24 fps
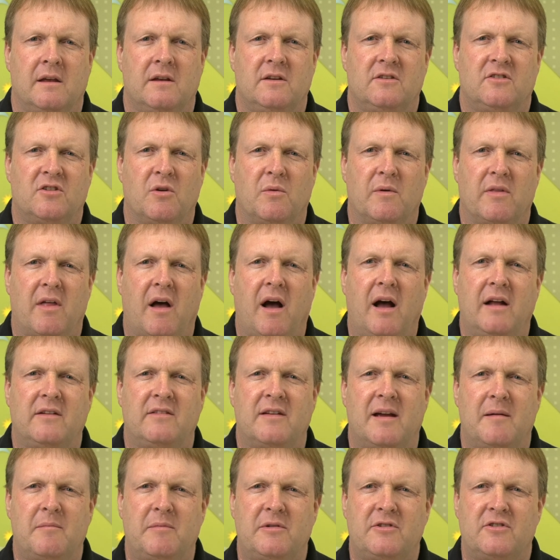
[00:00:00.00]
So with hot
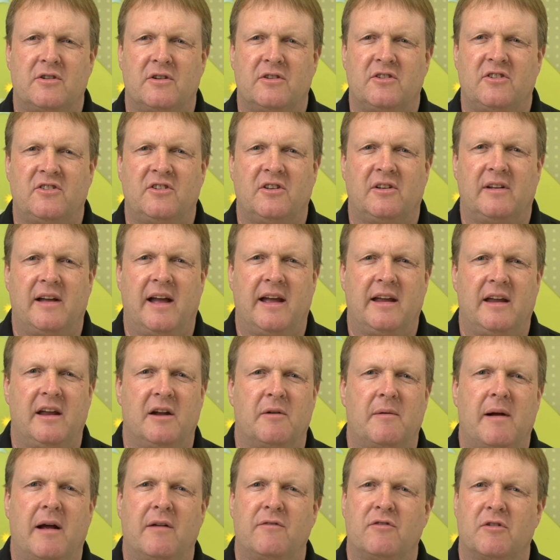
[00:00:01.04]
temperatures still hanging
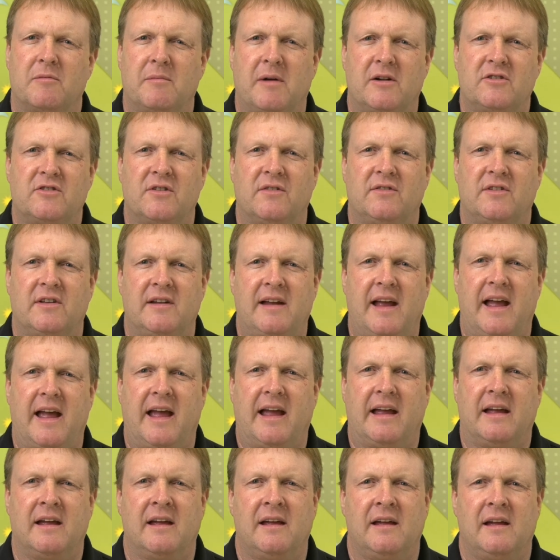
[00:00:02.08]
around for much of
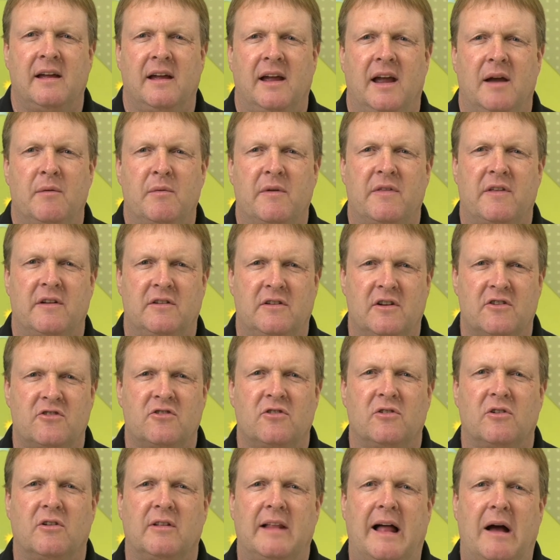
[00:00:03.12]
today, and with
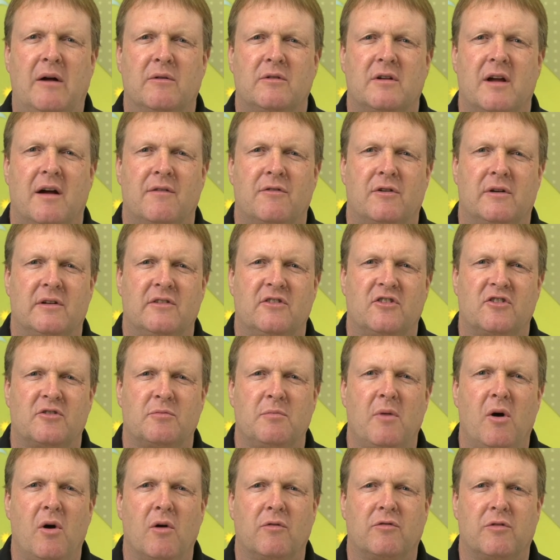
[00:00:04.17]
additional cloud cover and
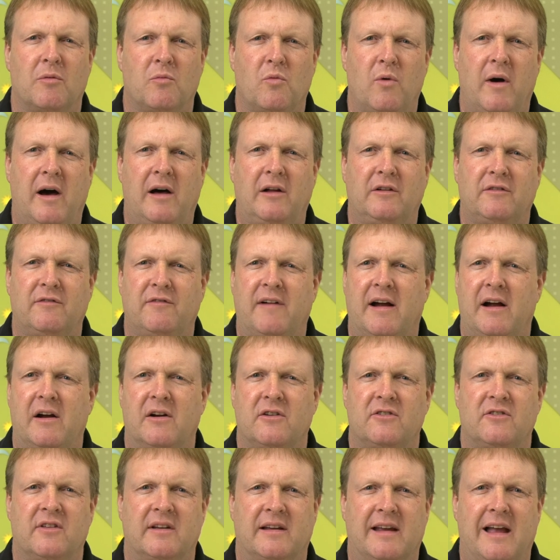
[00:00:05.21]
smoke from
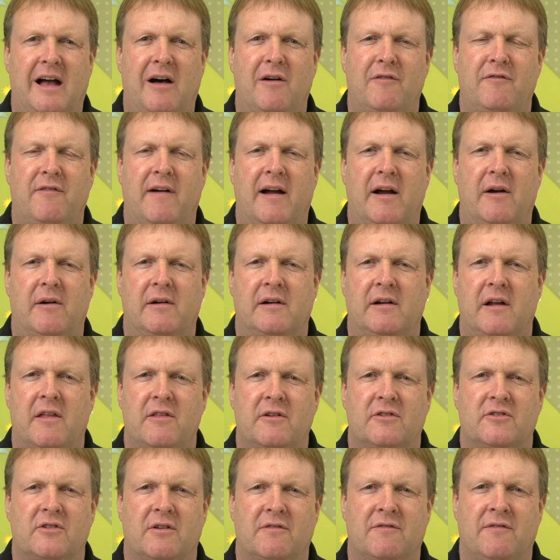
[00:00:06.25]
wildfires that CAL FIRE and
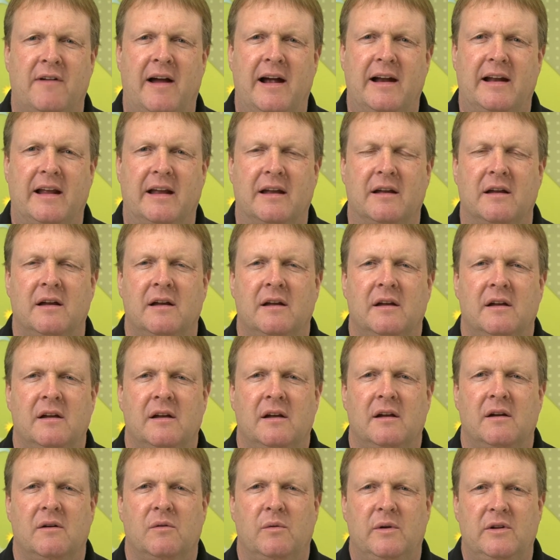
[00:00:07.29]
others are fighting,
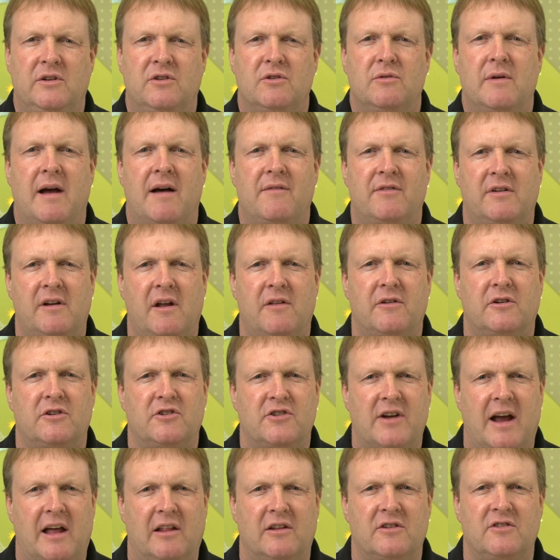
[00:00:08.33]
we do have another
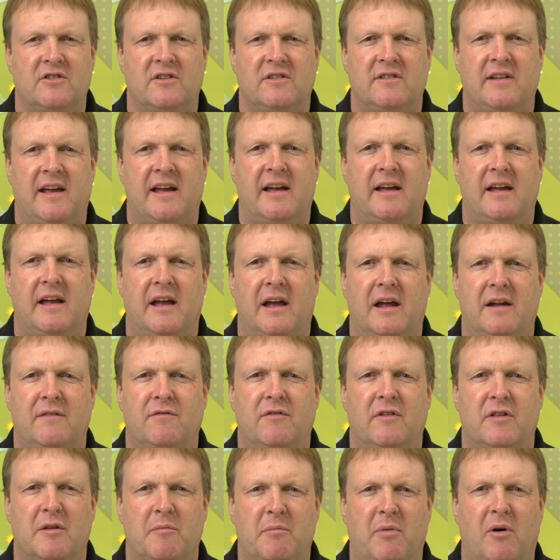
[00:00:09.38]
challenging day ahead
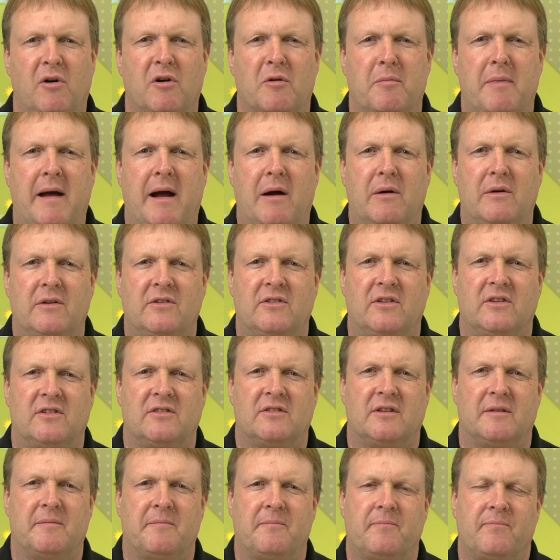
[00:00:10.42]
for the bulk power
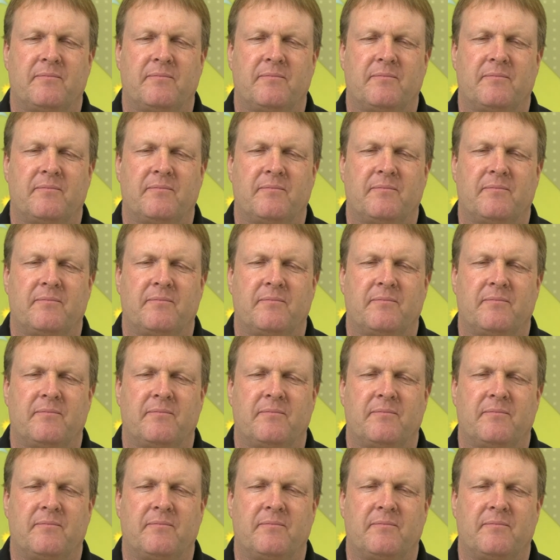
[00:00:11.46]
system.